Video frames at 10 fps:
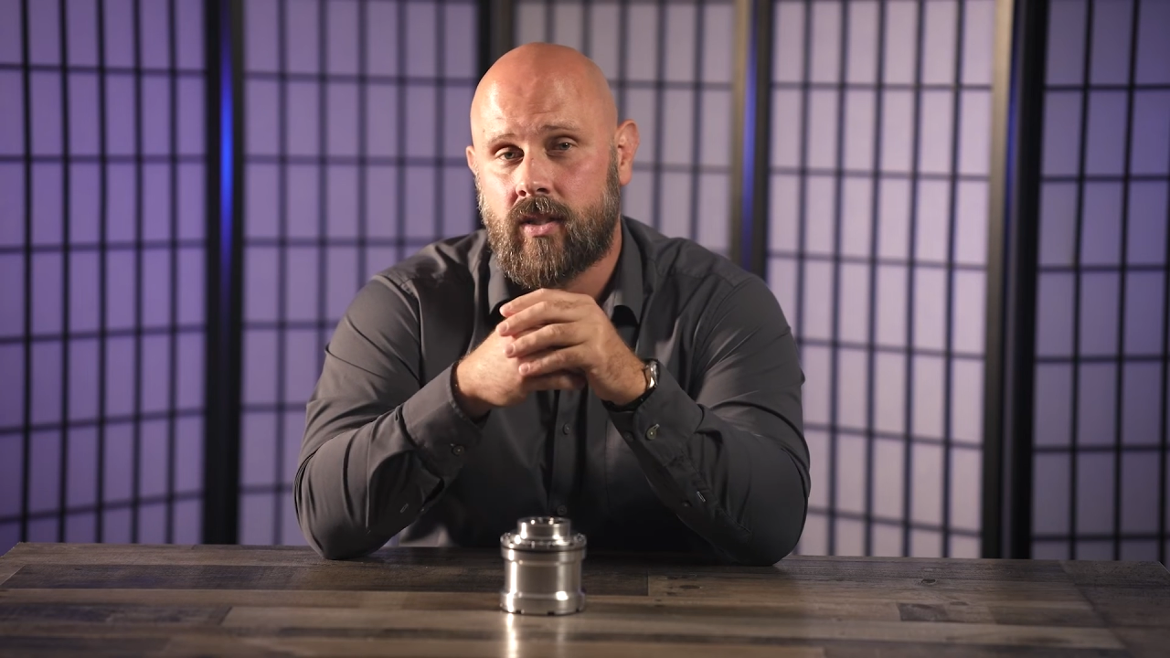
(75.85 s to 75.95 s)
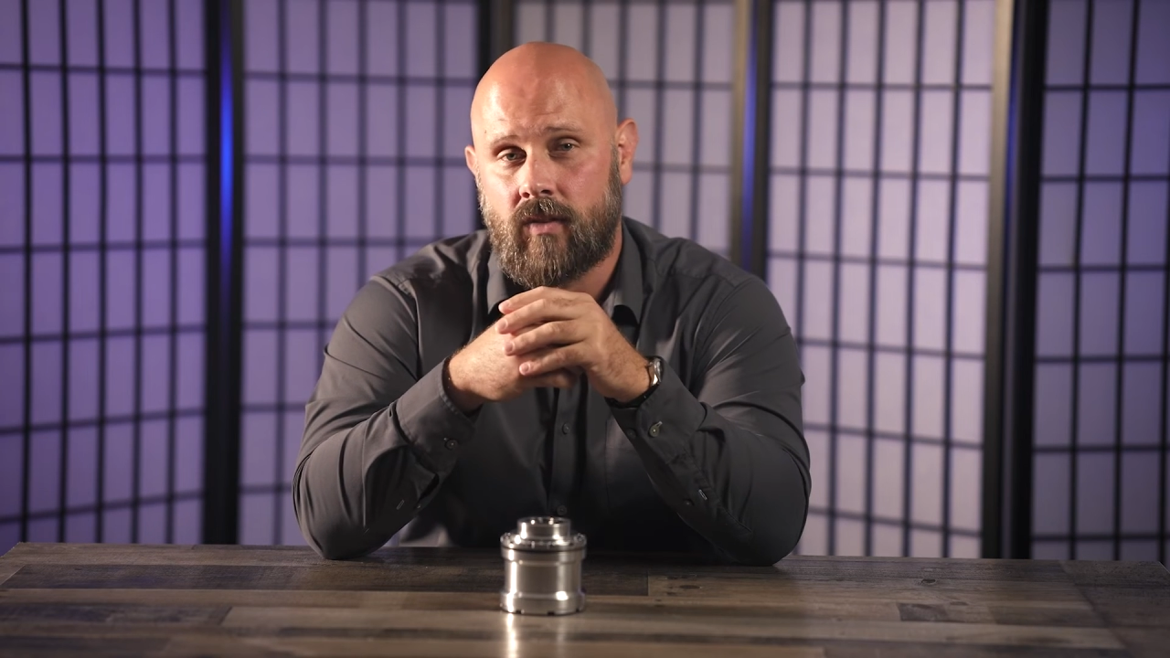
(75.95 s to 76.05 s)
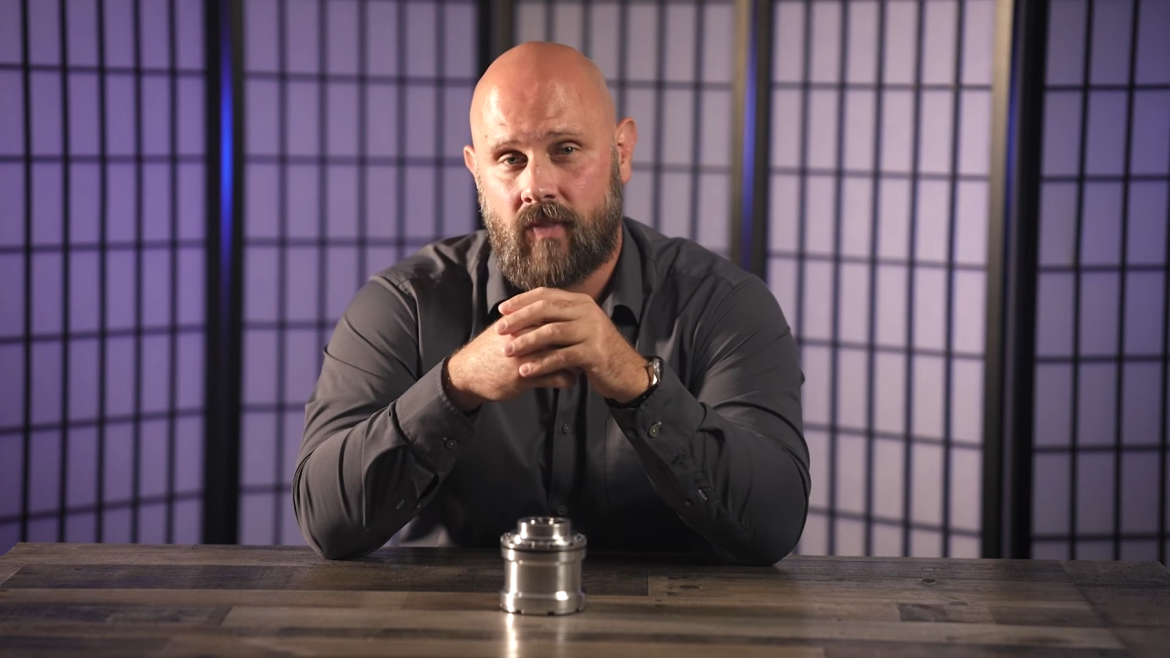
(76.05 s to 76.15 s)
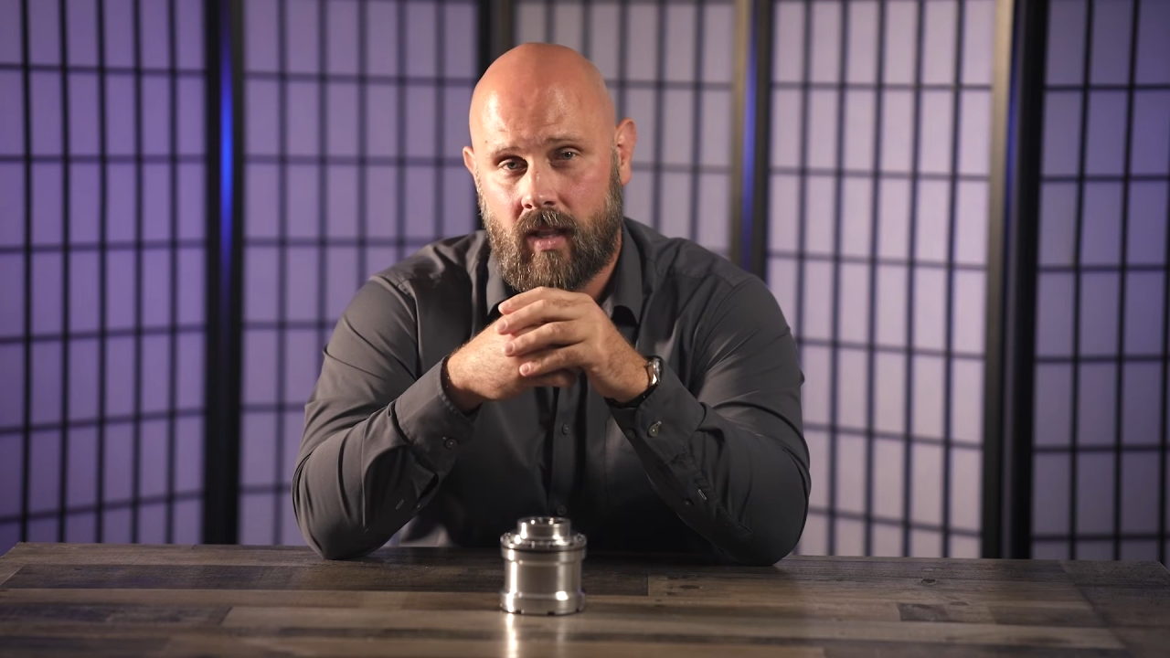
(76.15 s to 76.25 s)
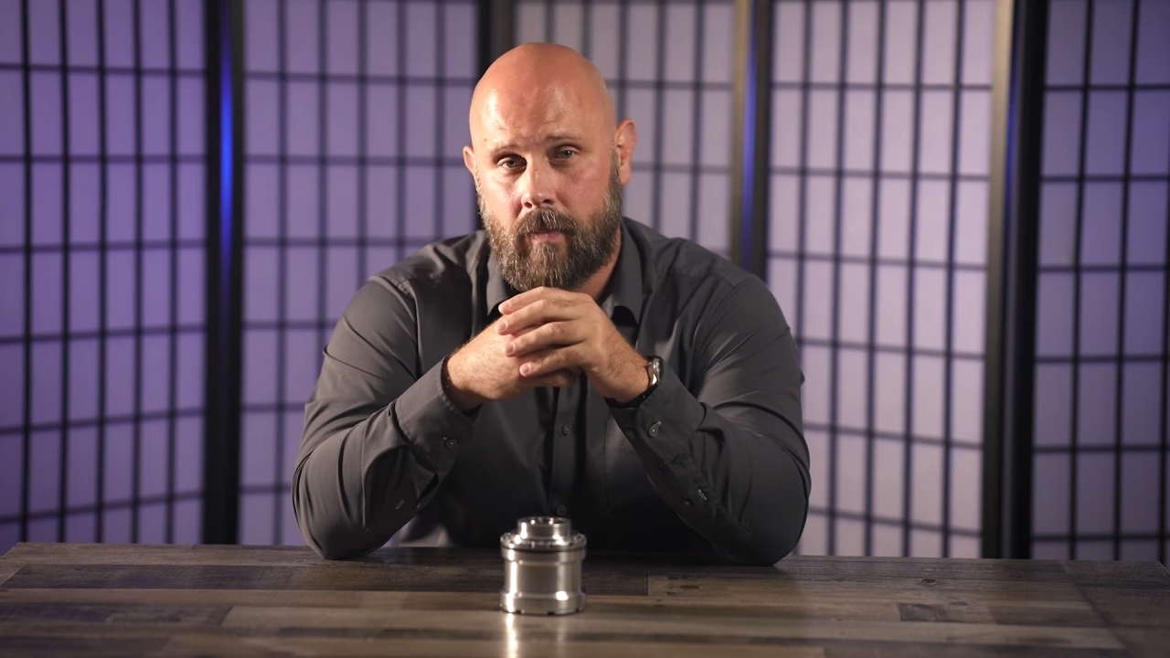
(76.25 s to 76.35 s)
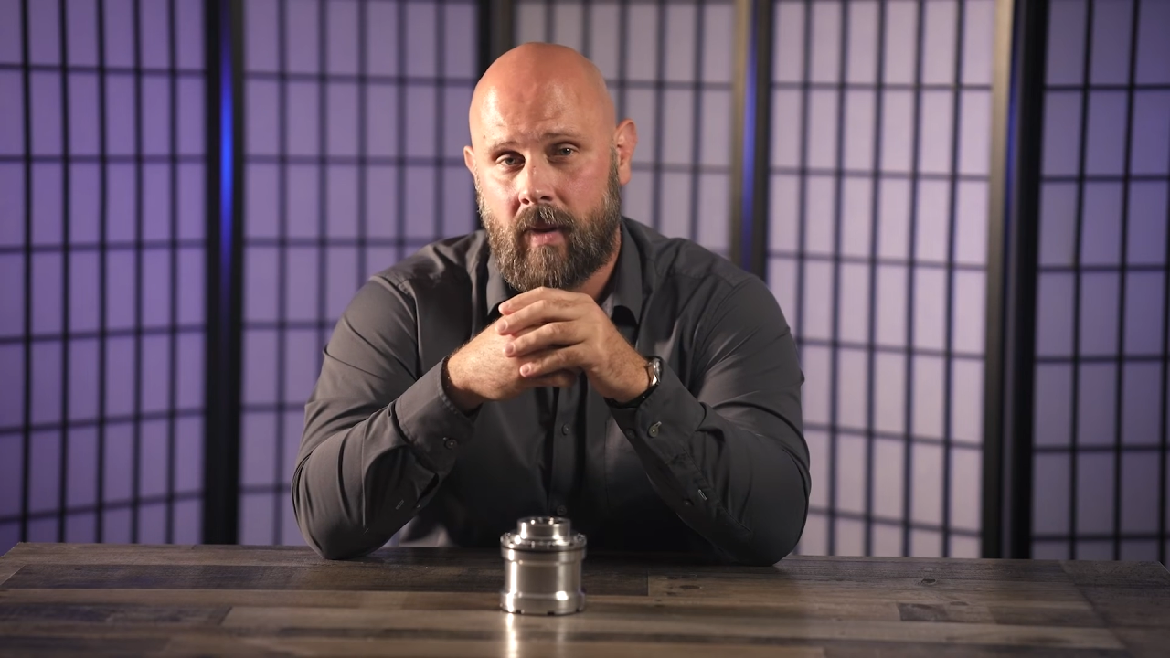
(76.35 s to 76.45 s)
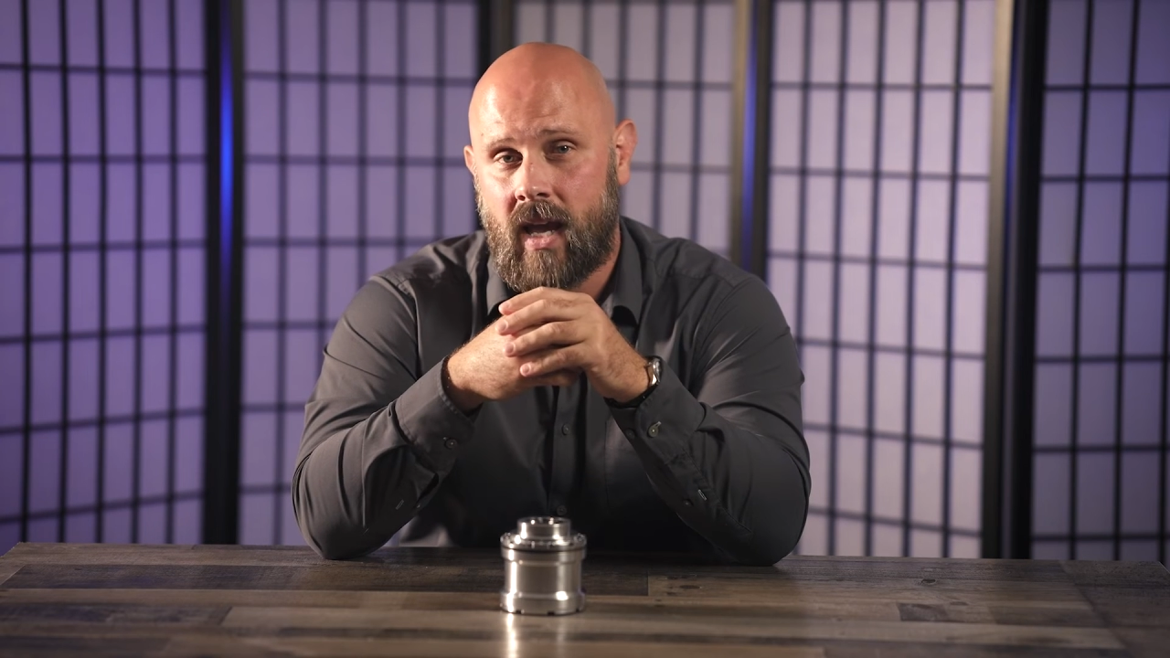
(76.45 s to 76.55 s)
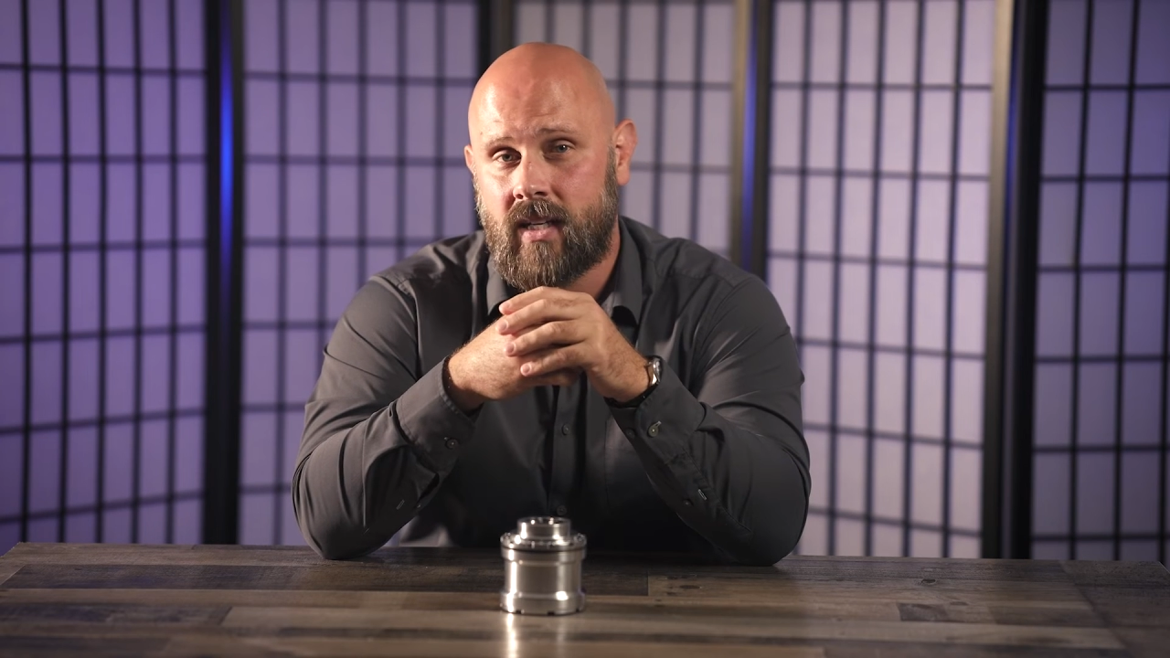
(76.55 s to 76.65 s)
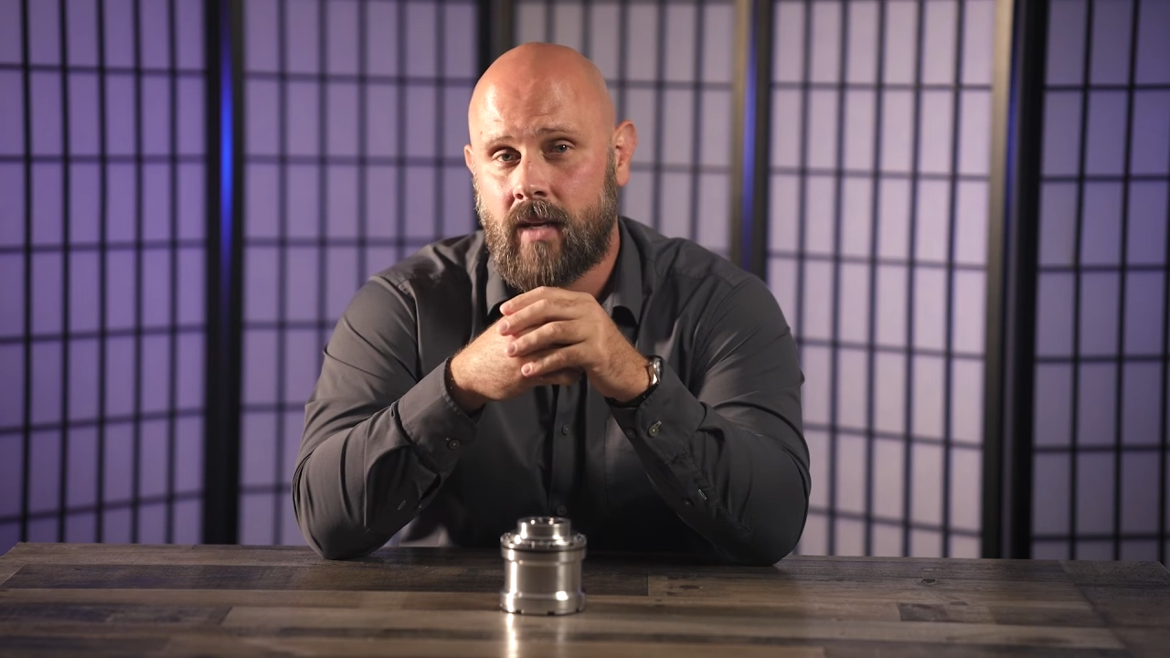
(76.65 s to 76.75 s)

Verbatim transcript: develop and